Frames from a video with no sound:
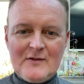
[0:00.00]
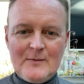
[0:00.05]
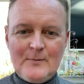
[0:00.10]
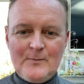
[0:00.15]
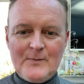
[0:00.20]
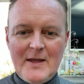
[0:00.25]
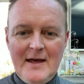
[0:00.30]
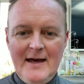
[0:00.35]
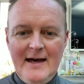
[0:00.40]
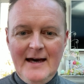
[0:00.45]

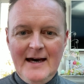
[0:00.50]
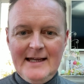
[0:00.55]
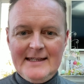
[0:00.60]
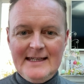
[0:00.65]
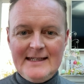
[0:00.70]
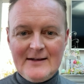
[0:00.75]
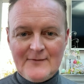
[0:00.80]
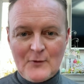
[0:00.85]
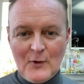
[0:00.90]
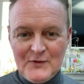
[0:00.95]
And, and
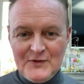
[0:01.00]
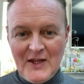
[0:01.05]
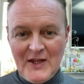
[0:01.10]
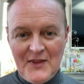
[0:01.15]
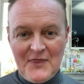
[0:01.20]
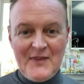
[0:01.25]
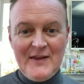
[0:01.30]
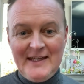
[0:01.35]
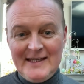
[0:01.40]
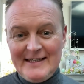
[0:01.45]
then I've got
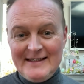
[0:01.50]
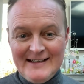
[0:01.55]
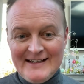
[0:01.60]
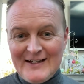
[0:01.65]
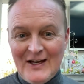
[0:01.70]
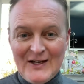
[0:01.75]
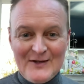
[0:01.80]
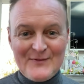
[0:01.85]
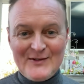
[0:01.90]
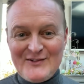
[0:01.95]
nothing
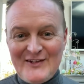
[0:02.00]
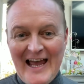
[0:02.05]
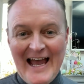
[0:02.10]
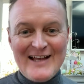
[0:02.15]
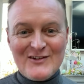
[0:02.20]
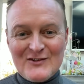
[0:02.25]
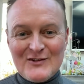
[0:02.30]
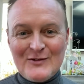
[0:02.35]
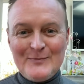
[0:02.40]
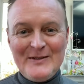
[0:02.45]
kind of
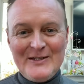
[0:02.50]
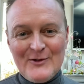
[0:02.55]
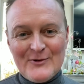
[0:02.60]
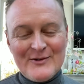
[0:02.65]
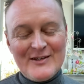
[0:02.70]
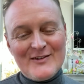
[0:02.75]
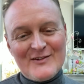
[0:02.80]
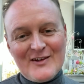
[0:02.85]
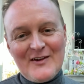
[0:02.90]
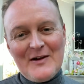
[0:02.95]
attached to me or
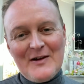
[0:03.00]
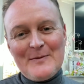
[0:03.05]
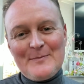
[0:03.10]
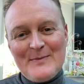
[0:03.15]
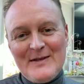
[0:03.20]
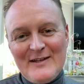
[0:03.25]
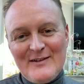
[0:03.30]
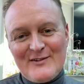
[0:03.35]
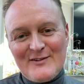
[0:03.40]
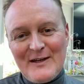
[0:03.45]
inside
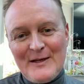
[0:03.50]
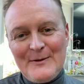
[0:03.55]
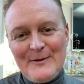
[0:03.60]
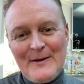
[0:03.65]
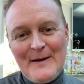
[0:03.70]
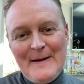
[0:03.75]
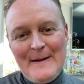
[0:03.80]
me. So